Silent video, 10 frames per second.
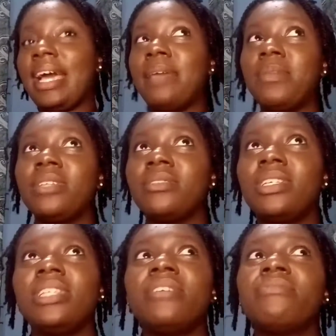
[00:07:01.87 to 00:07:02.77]
I mean,
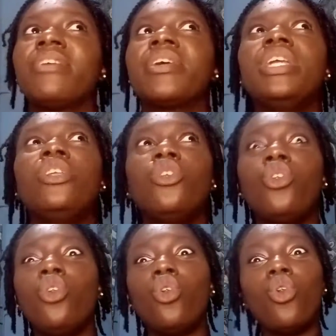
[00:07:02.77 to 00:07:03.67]
in a very
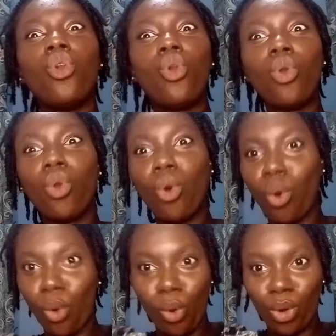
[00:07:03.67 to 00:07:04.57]

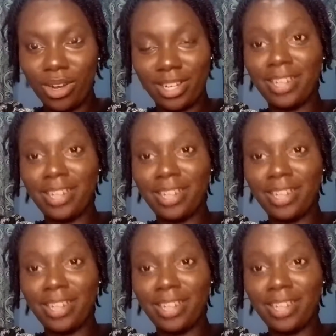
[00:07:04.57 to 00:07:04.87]
long